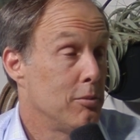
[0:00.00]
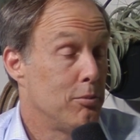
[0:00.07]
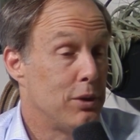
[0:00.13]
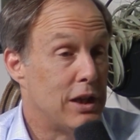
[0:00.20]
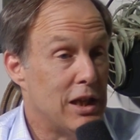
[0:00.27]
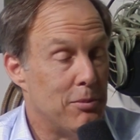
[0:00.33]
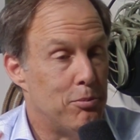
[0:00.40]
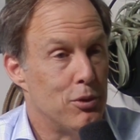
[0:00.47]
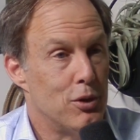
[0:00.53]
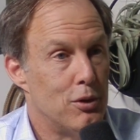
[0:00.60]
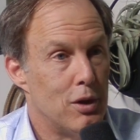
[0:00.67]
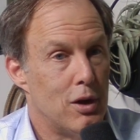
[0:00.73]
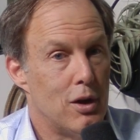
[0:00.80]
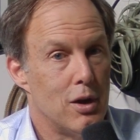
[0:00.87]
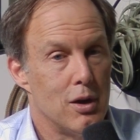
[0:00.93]
People
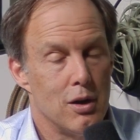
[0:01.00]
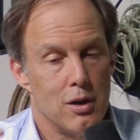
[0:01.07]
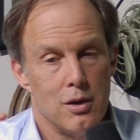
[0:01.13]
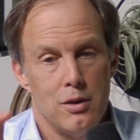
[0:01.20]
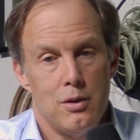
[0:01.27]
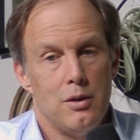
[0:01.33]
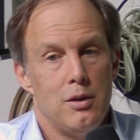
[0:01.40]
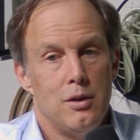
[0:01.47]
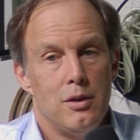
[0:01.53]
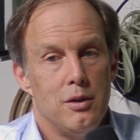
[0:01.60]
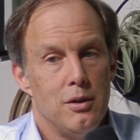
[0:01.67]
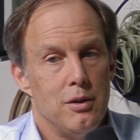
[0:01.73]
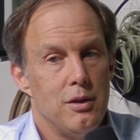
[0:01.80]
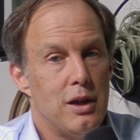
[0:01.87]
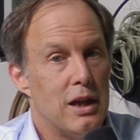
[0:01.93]
are
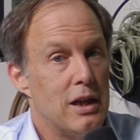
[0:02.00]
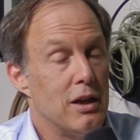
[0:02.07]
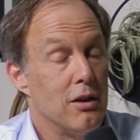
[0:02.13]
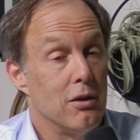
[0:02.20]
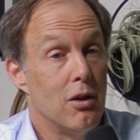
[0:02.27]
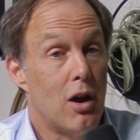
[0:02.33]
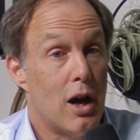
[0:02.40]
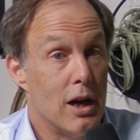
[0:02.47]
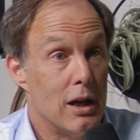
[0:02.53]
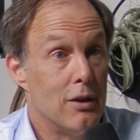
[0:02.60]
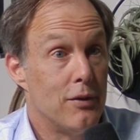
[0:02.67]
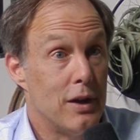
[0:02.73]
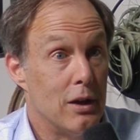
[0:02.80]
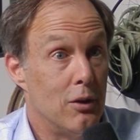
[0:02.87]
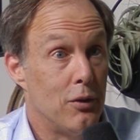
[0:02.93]
getting a lot of
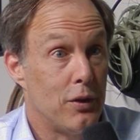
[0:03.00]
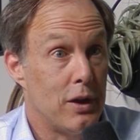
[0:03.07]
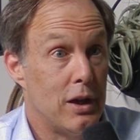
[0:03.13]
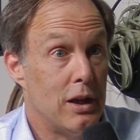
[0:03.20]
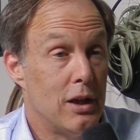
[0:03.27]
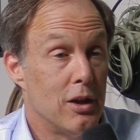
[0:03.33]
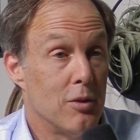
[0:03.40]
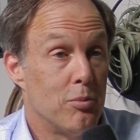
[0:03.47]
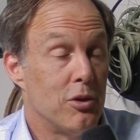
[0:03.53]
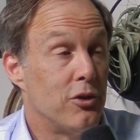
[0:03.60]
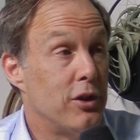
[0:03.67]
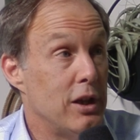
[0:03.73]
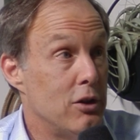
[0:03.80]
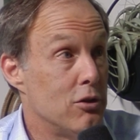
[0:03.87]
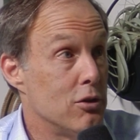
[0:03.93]
healthcare
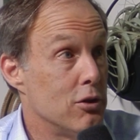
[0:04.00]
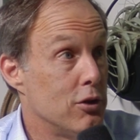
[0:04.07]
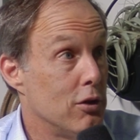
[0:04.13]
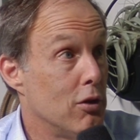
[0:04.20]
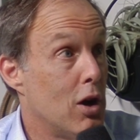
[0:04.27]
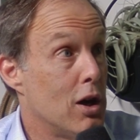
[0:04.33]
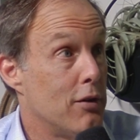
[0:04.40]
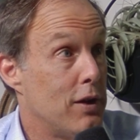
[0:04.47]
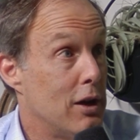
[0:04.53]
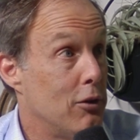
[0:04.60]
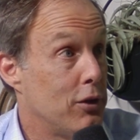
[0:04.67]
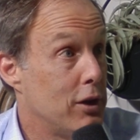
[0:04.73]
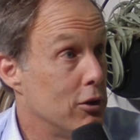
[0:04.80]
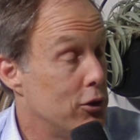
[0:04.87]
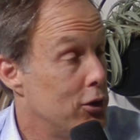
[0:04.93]
procedures, a lot of
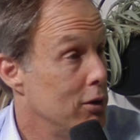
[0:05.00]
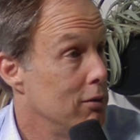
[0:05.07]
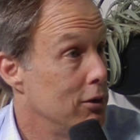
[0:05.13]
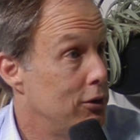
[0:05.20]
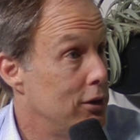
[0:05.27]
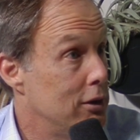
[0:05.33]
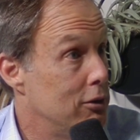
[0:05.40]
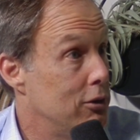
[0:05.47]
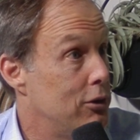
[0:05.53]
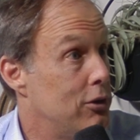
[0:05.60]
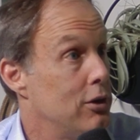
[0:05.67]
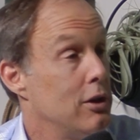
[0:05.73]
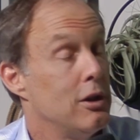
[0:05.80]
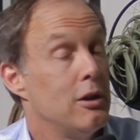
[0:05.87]
healthcare services,